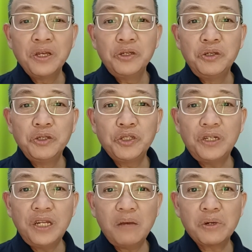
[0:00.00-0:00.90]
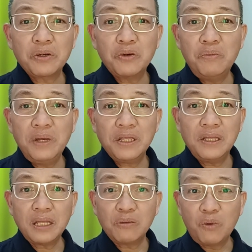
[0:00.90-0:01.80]
You should never commit
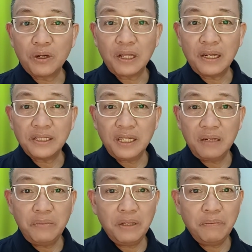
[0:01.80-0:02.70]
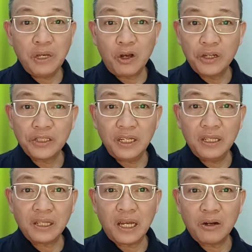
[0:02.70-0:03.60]
that mortal sin because
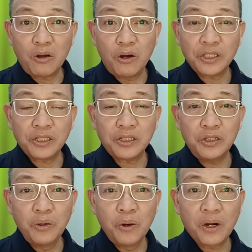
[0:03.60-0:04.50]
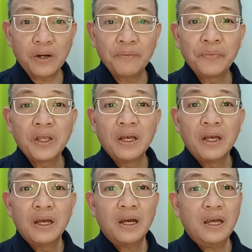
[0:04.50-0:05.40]
it can cost your
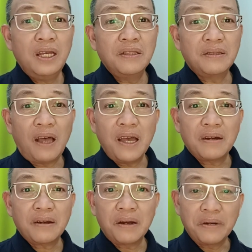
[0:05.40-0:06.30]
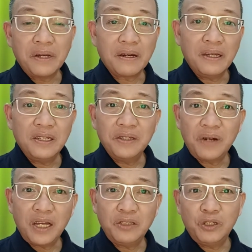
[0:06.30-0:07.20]
entire career in the
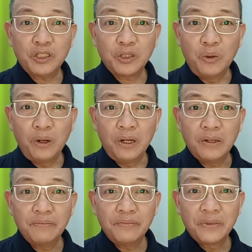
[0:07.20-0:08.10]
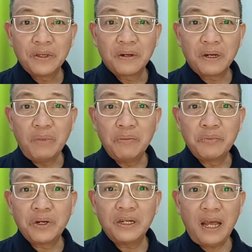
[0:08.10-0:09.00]
graduate school.
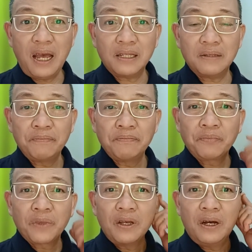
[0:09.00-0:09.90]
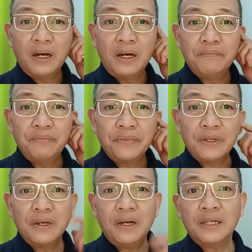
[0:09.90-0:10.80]
Remember that um,
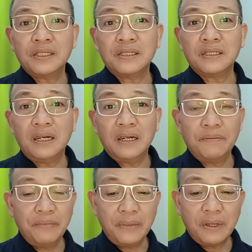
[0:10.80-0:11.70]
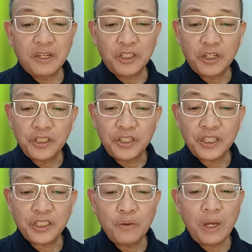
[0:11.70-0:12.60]
as uh,
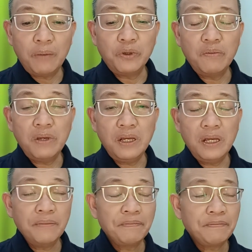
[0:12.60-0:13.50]
researchers, we have to be